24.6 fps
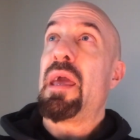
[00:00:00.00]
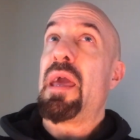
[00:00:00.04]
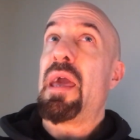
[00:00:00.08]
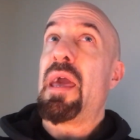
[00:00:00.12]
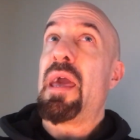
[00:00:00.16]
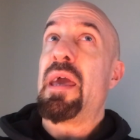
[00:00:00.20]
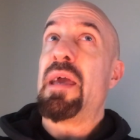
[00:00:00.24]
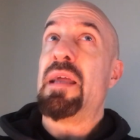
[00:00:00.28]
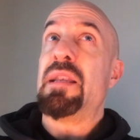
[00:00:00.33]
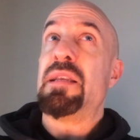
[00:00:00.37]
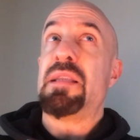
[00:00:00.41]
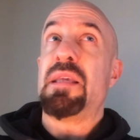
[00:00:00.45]

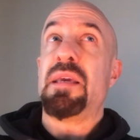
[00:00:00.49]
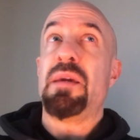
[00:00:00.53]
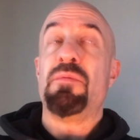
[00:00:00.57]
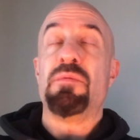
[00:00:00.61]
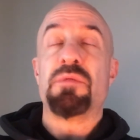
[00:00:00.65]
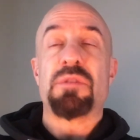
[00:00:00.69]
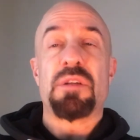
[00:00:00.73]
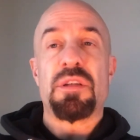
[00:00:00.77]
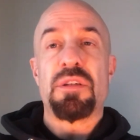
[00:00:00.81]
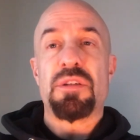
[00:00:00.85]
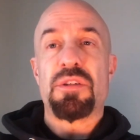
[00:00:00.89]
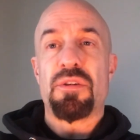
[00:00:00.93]
And he
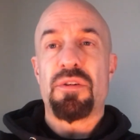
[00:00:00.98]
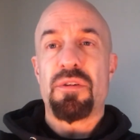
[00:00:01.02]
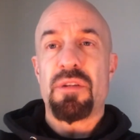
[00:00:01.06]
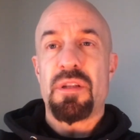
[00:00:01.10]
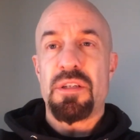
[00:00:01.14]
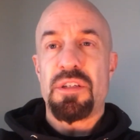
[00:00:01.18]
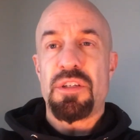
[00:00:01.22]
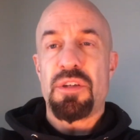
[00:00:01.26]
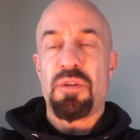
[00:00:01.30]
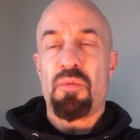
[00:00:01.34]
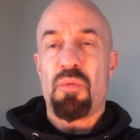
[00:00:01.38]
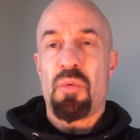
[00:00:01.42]
was concerned
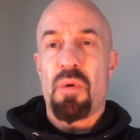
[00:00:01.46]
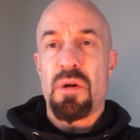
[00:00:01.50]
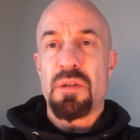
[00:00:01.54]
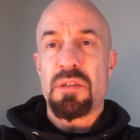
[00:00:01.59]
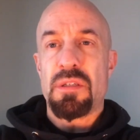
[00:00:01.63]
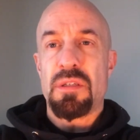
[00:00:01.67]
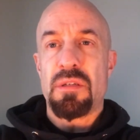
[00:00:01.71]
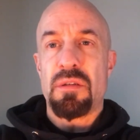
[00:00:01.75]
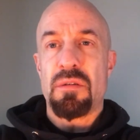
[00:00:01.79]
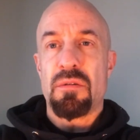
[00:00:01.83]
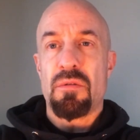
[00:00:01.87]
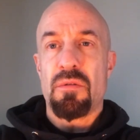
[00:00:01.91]
that she
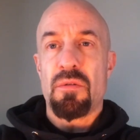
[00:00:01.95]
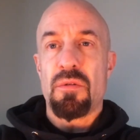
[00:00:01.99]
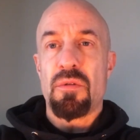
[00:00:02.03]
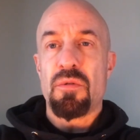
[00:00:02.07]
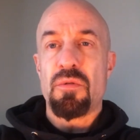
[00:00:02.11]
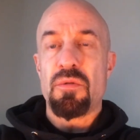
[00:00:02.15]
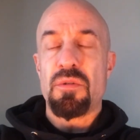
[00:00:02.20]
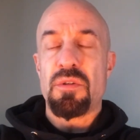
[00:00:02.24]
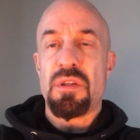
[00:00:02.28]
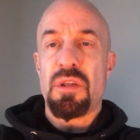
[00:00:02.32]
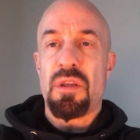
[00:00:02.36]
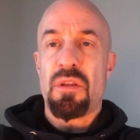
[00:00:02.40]
wasn't
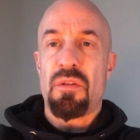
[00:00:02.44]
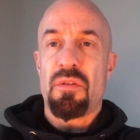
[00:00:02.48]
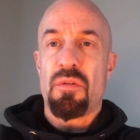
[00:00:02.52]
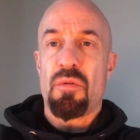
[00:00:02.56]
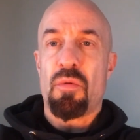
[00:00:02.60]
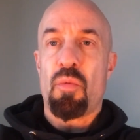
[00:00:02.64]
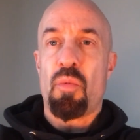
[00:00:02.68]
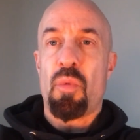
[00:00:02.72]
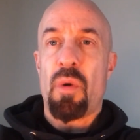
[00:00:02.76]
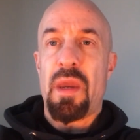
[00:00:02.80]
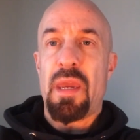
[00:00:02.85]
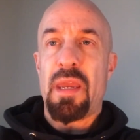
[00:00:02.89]
losing the
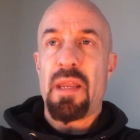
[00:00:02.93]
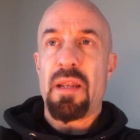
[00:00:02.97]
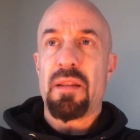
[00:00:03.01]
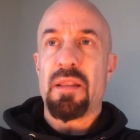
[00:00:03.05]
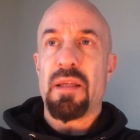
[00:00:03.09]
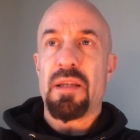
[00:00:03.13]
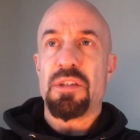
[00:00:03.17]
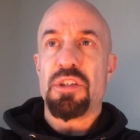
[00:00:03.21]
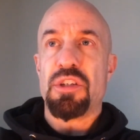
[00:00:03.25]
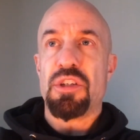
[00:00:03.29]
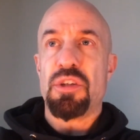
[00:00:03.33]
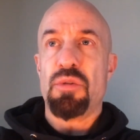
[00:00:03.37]
weight
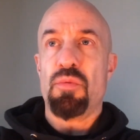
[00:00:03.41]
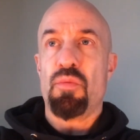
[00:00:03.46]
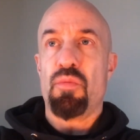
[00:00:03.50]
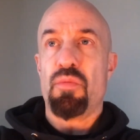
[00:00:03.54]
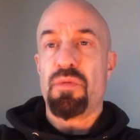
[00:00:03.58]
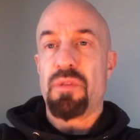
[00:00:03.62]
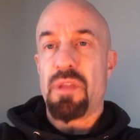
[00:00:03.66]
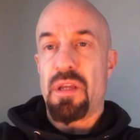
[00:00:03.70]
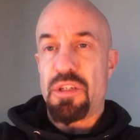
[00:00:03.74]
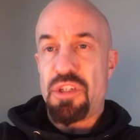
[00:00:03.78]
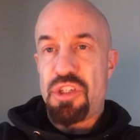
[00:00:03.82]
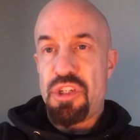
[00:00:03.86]
that
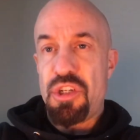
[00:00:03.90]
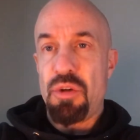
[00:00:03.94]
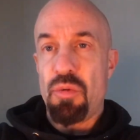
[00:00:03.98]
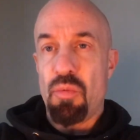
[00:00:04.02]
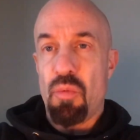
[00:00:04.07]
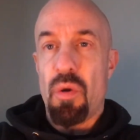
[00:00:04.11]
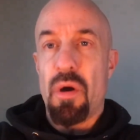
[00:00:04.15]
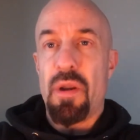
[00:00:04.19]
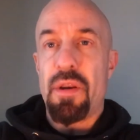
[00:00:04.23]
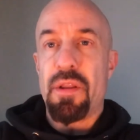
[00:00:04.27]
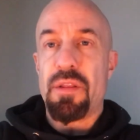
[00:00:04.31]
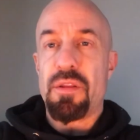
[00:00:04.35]
she
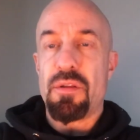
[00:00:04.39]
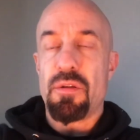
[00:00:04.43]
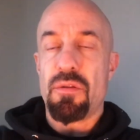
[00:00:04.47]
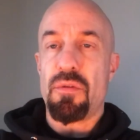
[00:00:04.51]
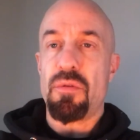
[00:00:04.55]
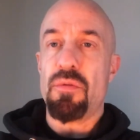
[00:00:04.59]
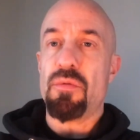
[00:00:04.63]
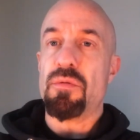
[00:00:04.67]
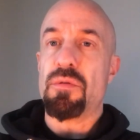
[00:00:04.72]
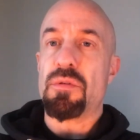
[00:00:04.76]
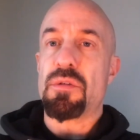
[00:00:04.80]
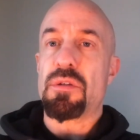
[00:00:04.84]
wanted to
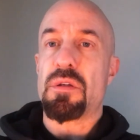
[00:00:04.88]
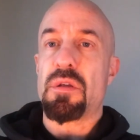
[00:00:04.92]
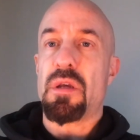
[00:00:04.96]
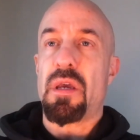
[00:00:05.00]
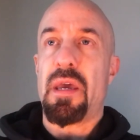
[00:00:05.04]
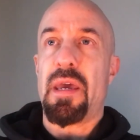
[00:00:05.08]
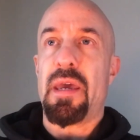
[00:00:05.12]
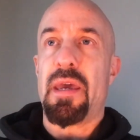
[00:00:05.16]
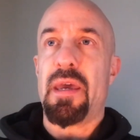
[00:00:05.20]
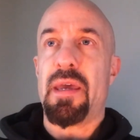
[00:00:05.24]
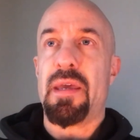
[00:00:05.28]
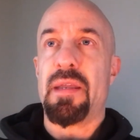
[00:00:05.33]
lose.
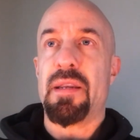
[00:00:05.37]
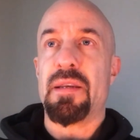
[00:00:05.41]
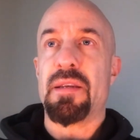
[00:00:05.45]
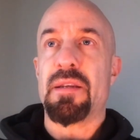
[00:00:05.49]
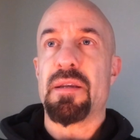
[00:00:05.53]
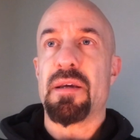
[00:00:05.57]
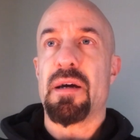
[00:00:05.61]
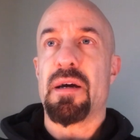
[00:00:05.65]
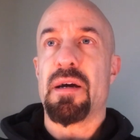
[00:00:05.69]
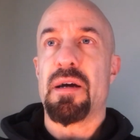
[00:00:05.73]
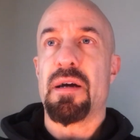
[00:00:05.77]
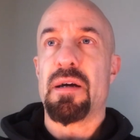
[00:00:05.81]

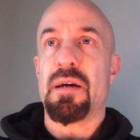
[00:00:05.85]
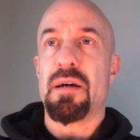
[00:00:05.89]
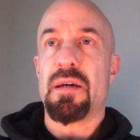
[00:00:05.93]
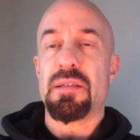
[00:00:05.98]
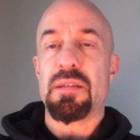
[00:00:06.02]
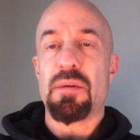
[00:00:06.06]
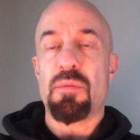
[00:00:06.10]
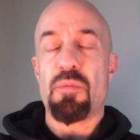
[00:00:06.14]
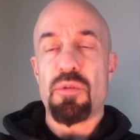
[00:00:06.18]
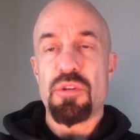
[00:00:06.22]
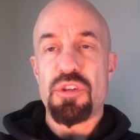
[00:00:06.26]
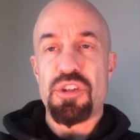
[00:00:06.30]
And I
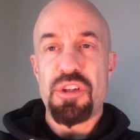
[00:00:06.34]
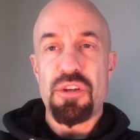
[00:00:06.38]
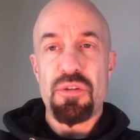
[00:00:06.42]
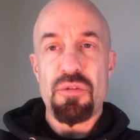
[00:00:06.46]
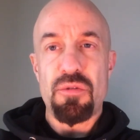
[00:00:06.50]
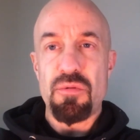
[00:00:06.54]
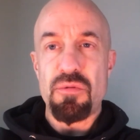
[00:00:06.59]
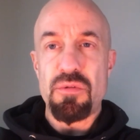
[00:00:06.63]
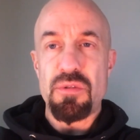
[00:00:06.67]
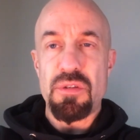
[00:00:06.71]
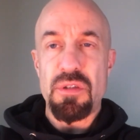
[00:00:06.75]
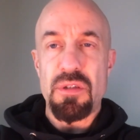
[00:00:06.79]
said, well,
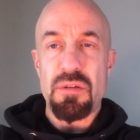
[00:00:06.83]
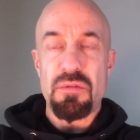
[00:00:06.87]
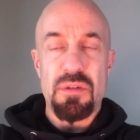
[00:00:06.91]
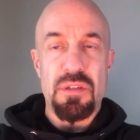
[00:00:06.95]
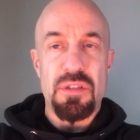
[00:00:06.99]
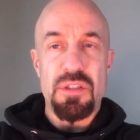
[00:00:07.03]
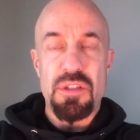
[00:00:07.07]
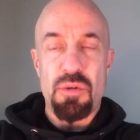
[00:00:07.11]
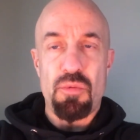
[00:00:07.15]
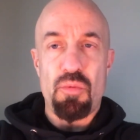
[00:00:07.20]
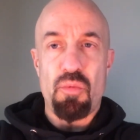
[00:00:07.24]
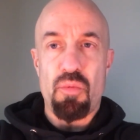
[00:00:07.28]
is
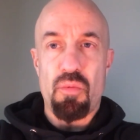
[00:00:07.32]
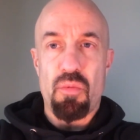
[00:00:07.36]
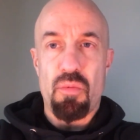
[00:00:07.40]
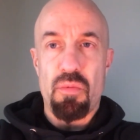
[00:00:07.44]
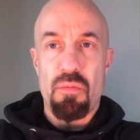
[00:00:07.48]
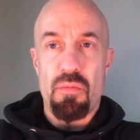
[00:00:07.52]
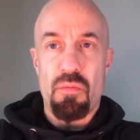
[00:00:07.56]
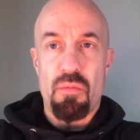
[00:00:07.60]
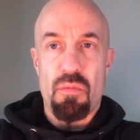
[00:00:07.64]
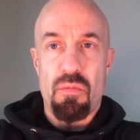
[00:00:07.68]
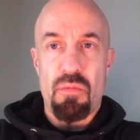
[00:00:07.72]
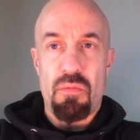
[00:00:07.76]
she
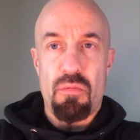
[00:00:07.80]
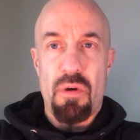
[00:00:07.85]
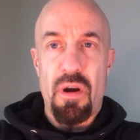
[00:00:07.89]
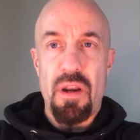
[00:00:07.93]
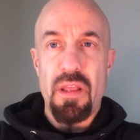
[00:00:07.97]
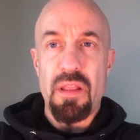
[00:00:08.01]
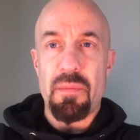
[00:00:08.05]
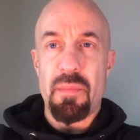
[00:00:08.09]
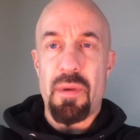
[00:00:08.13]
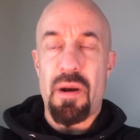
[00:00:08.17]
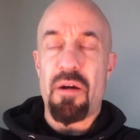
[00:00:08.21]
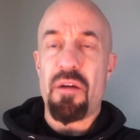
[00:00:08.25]

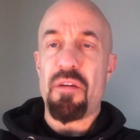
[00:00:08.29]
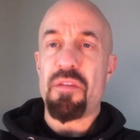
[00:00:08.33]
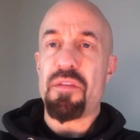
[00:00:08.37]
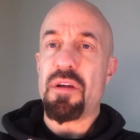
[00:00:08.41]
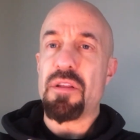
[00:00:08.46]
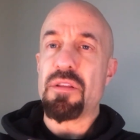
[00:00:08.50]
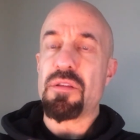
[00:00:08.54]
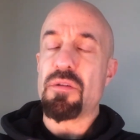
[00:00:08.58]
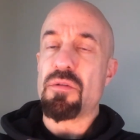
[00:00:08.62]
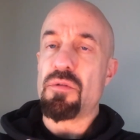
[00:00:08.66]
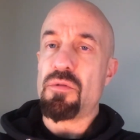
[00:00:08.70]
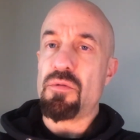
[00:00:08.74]
running the
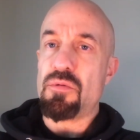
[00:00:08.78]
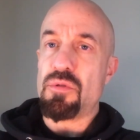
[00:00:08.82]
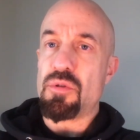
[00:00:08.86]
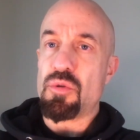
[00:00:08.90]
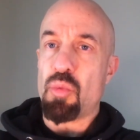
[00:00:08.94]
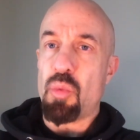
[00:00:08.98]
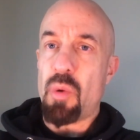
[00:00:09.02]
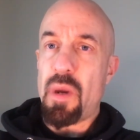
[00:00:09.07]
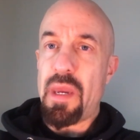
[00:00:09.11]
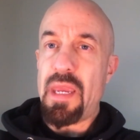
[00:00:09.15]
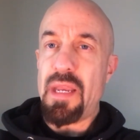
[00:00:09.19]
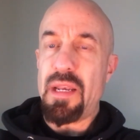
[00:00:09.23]
marathon to lose
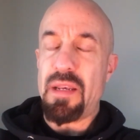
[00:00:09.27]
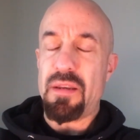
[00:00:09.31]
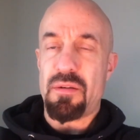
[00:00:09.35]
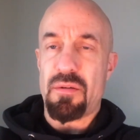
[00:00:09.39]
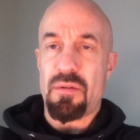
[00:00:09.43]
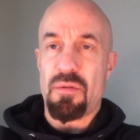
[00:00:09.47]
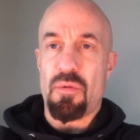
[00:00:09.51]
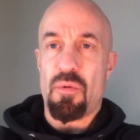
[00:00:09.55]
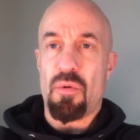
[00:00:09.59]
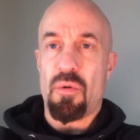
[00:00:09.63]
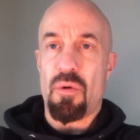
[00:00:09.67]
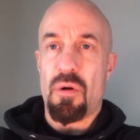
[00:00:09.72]
weight
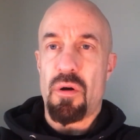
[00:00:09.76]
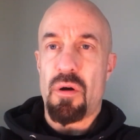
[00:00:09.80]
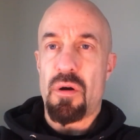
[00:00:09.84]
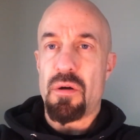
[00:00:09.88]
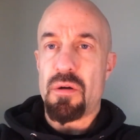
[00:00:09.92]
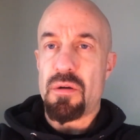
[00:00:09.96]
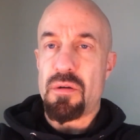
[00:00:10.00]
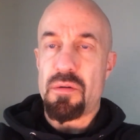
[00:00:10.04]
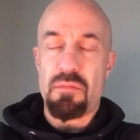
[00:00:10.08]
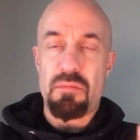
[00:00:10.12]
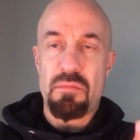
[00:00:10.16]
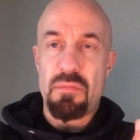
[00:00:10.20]

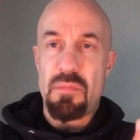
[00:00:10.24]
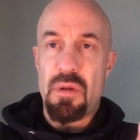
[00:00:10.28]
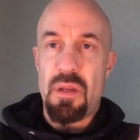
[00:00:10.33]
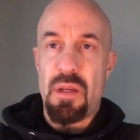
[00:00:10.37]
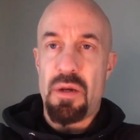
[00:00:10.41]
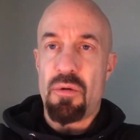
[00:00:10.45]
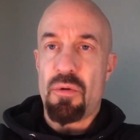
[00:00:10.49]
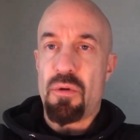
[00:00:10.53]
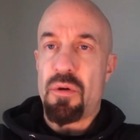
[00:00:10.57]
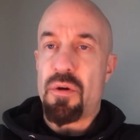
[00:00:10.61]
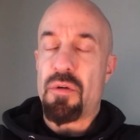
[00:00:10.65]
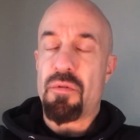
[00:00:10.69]
or
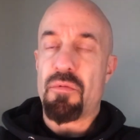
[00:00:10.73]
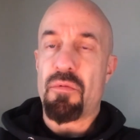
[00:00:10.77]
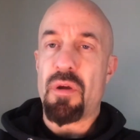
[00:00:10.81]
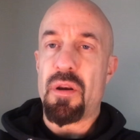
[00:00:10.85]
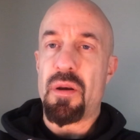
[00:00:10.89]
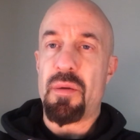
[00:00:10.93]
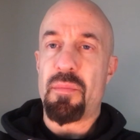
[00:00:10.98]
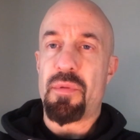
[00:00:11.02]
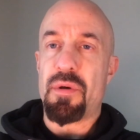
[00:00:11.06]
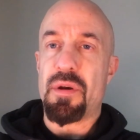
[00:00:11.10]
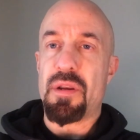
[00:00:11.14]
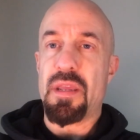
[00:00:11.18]
in order to
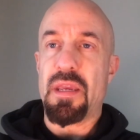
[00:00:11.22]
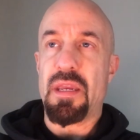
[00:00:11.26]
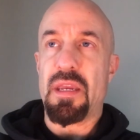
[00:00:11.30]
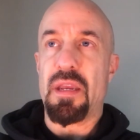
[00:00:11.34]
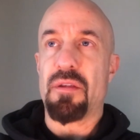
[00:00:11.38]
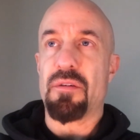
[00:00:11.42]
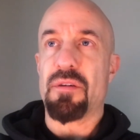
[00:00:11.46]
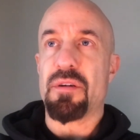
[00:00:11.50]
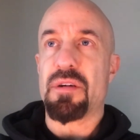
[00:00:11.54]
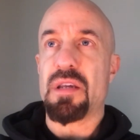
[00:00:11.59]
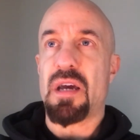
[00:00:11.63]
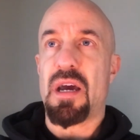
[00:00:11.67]
run a
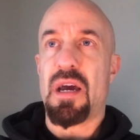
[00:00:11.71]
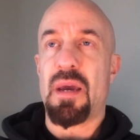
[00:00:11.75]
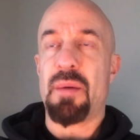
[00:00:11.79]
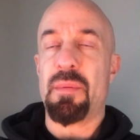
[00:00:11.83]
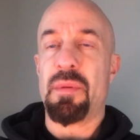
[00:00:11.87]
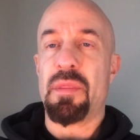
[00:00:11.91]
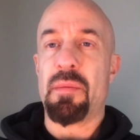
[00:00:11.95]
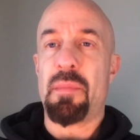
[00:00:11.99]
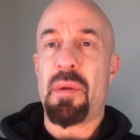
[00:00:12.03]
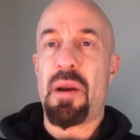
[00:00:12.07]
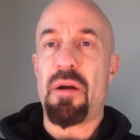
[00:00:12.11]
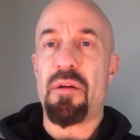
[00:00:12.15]
particular time
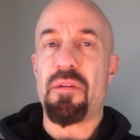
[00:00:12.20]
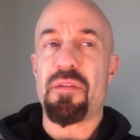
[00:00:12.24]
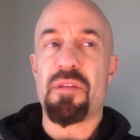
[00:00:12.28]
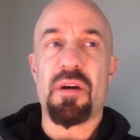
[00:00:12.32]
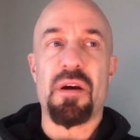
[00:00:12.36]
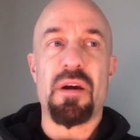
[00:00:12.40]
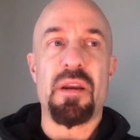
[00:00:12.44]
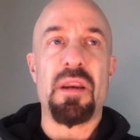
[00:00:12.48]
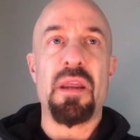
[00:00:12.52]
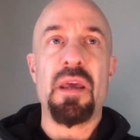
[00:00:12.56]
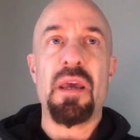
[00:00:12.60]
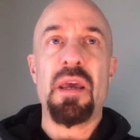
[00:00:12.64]
in the
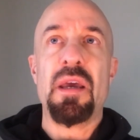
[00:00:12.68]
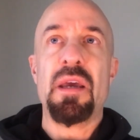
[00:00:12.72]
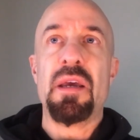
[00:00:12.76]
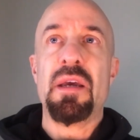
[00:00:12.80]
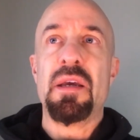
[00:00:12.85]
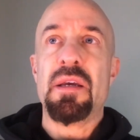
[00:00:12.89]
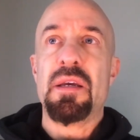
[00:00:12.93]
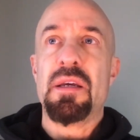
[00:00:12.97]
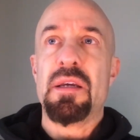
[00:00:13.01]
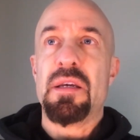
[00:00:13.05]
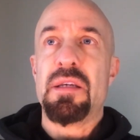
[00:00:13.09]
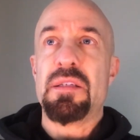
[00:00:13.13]
marathon?
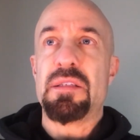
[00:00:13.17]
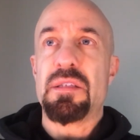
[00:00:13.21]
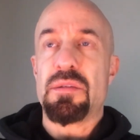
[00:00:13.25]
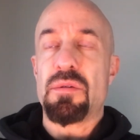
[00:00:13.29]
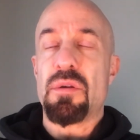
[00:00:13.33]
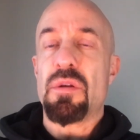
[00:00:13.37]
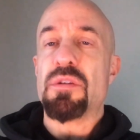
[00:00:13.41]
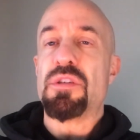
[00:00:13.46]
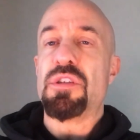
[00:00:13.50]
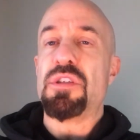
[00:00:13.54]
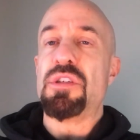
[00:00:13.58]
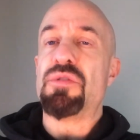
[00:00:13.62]
He says,
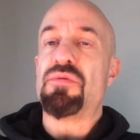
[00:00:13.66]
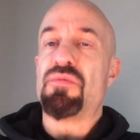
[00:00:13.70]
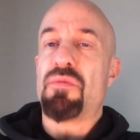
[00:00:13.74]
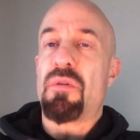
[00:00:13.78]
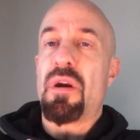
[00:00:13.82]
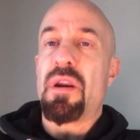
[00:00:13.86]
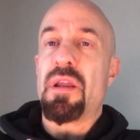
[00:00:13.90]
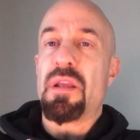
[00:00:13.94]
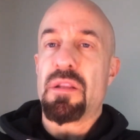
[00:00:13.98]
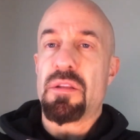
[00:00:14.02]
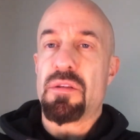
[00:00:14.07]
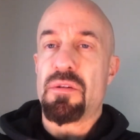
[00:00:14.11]
no, she's
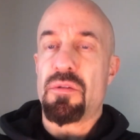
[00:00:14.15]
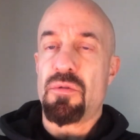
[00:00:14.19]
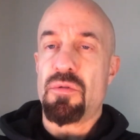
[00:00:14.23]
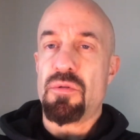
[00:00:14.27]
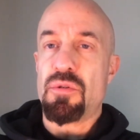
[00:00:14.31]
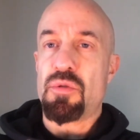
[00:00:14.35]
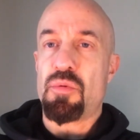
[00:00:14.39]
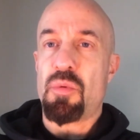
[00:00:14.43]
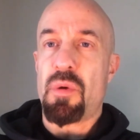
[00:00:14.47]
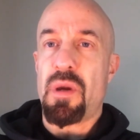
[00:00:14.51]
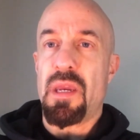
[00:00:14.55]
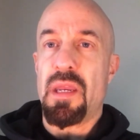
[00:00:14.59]
running to
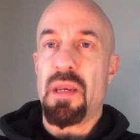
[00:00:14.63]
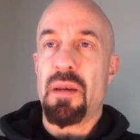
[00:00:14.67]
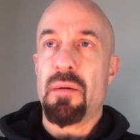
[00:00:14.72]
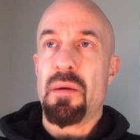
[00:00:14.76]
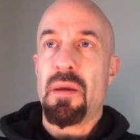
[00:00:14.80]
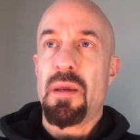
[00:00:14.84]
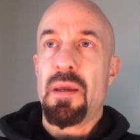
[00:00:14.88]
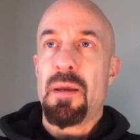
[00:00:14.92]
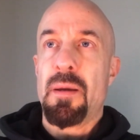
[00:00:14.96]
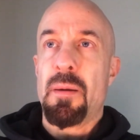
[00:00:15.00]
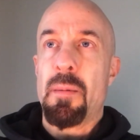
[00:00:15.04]
lose weight.